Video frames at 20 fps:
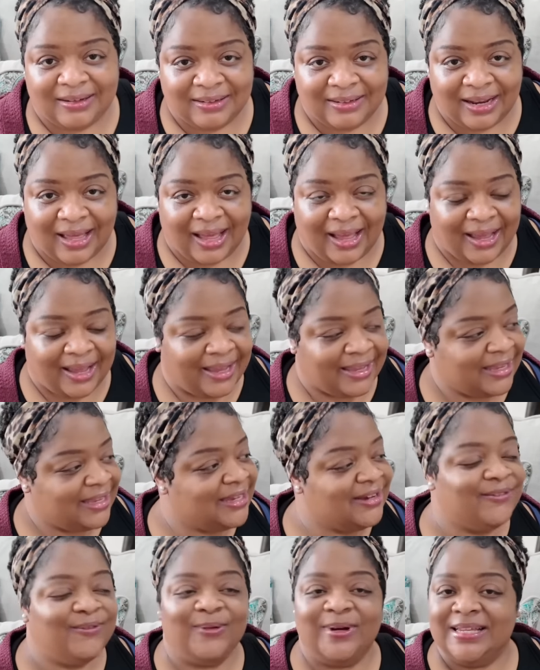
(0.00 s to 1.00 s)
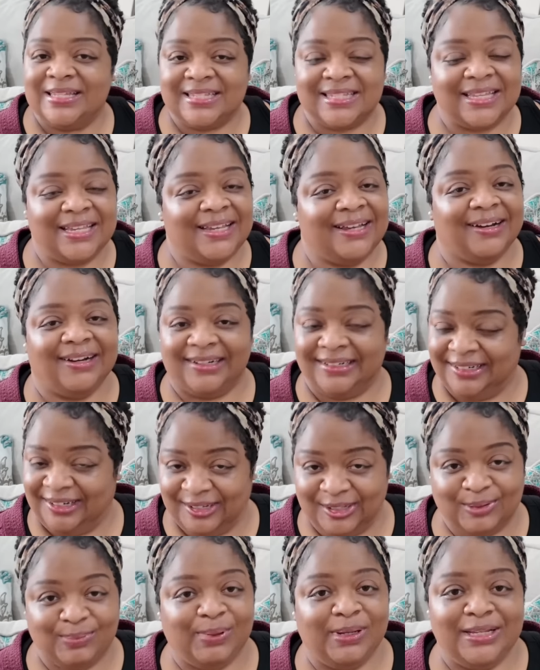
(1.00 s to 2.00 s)
are like, if we see
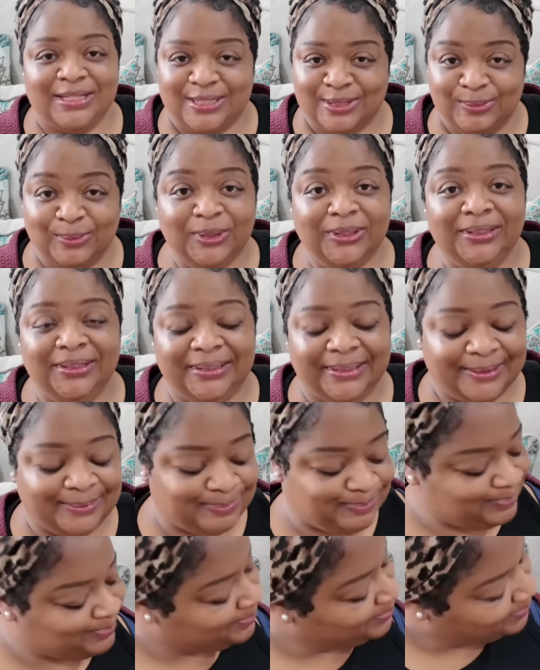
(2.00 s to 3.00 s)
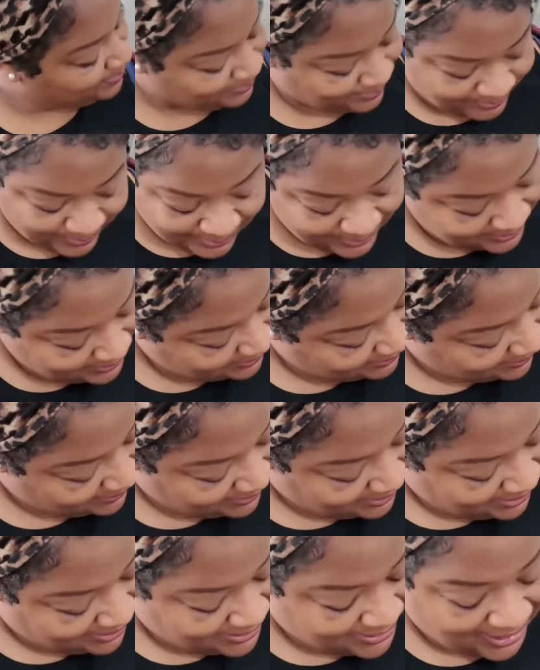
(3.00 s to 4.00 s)
another piece of wood,
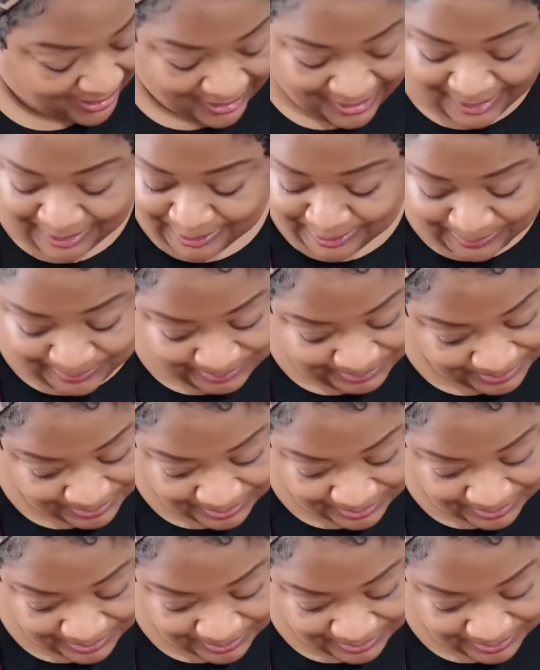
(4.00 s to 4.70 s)
y'all,